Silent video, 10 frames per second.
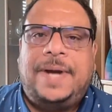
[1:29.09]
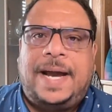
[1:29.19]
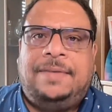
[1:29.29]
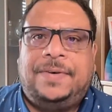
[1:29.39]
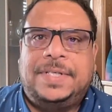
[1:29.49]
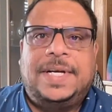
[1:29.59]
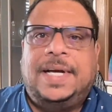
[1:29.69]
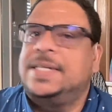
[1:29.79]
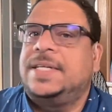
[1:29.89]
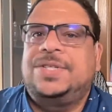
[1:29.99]
to
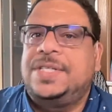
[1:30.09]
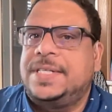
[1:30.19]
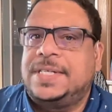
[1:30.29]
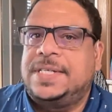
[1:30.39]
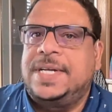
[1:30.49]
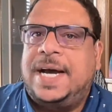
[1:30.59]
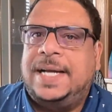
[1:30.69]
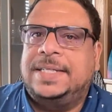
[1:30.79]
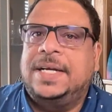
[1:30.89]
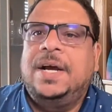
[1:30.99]
advertise that she does
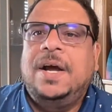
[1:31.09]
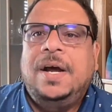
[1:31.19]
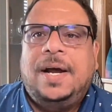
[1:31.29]
not